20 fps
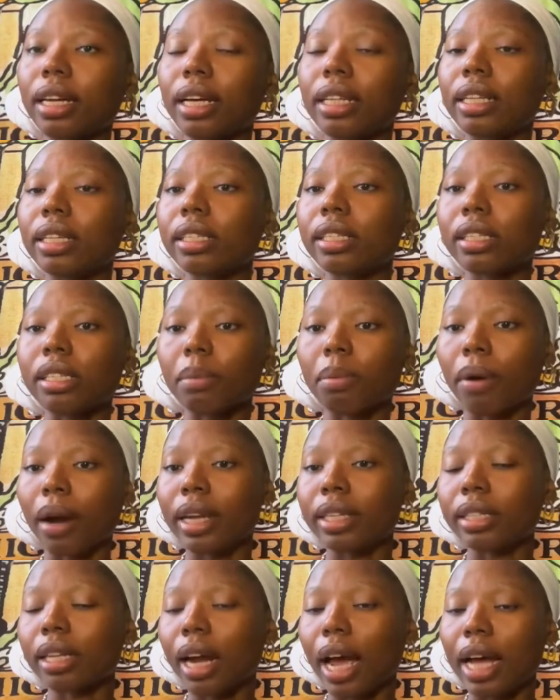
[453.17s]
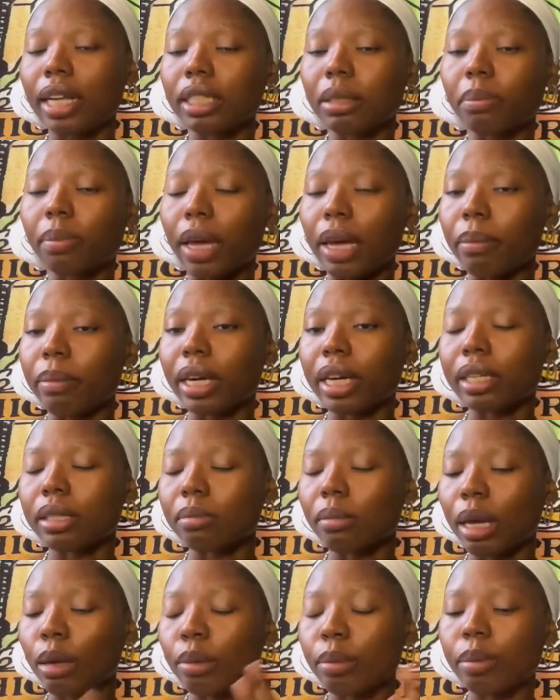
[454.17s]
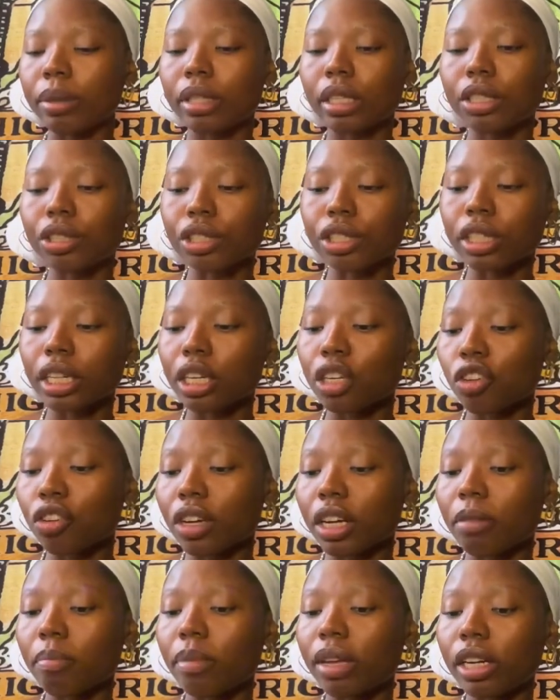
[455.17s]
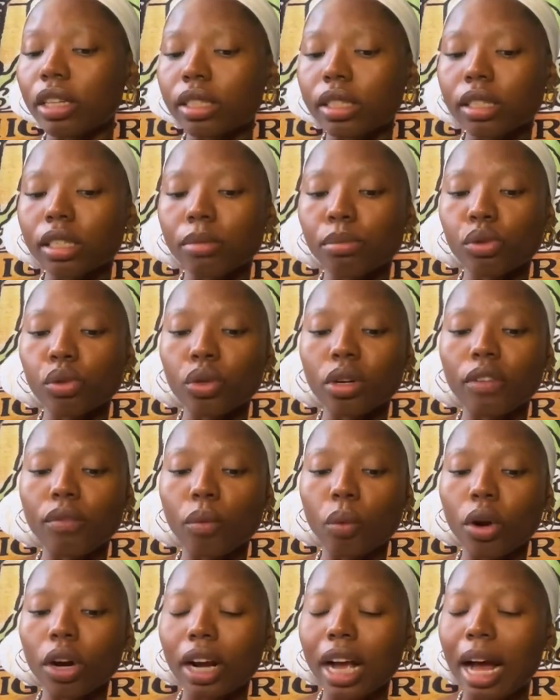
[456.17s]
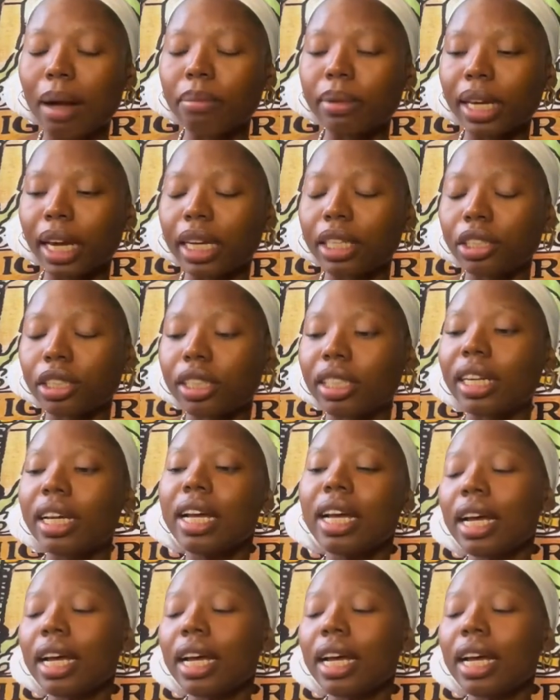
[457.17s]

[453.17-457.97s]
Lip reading: and this is the price that I had to pay, because maybe potentially you're committed to some sort of work obligation